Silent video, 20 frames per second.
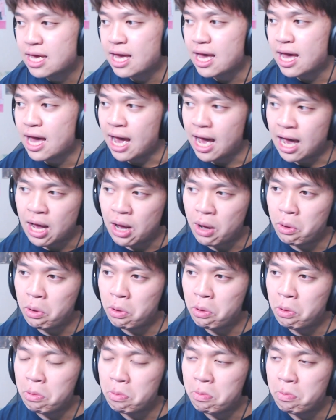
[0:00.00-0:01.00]

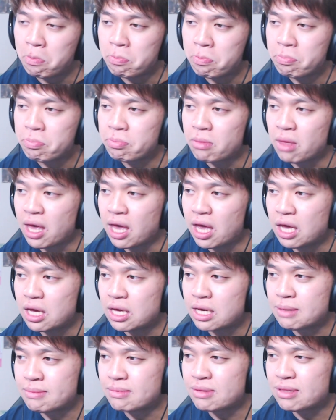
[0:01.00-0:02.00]
how,
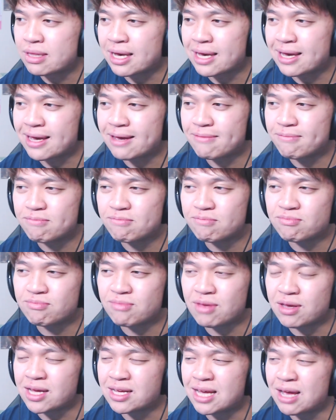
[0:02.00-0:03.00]
hey, like,
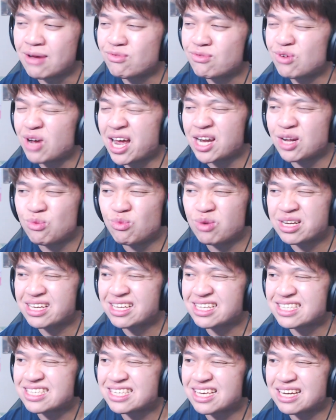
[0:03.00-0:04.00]
anyone can
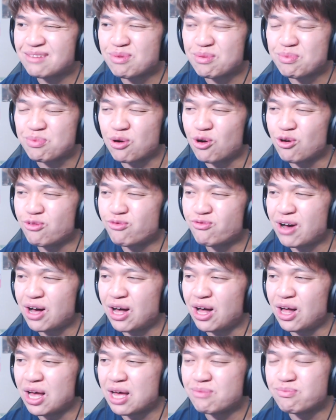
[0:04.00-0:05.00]
set up a
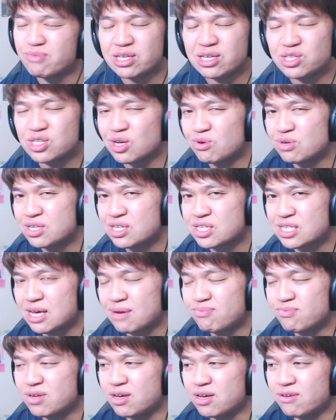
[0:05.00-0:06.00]
profile and be so
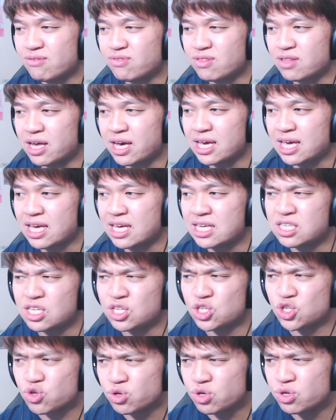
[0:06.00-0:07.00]
deceptive. Like, is it
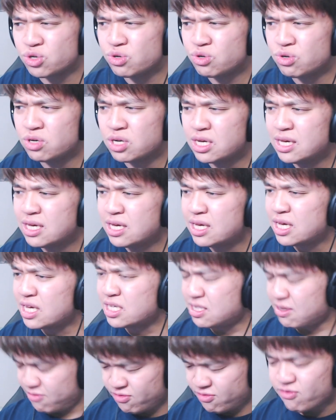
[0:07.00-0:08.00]
true? Is
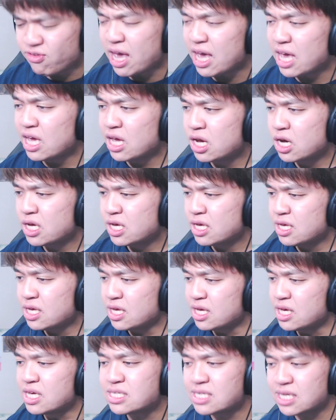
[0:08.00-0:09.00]
it fake?
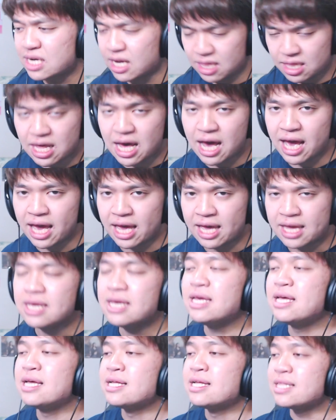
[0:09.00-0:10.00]
Is it a lie?
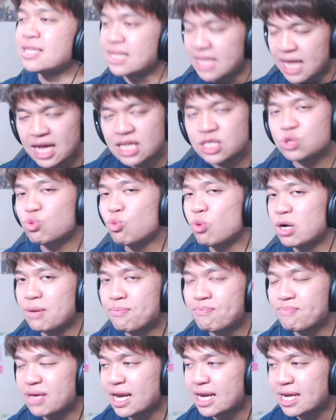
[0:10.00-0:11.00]
That's what I'm
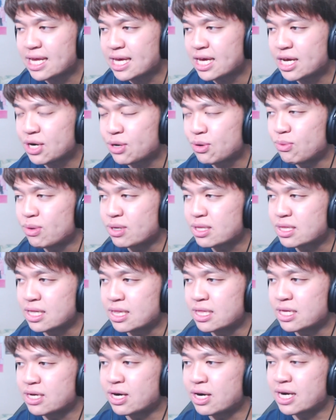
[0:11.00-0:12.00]
getting here with the
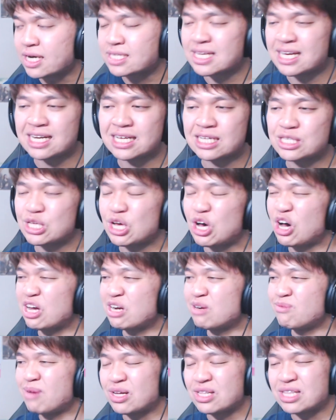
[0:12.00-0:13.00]
lyrics, and it's talking
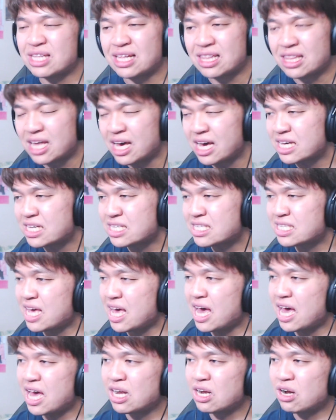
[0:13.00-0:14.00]
about the likes
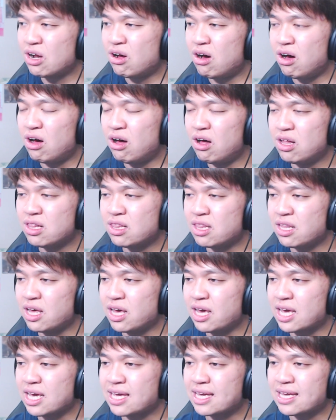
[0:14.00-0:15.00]
and all,
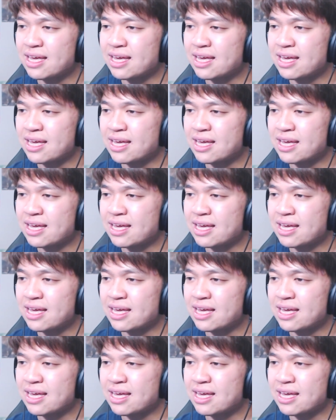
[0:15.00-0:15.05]
like,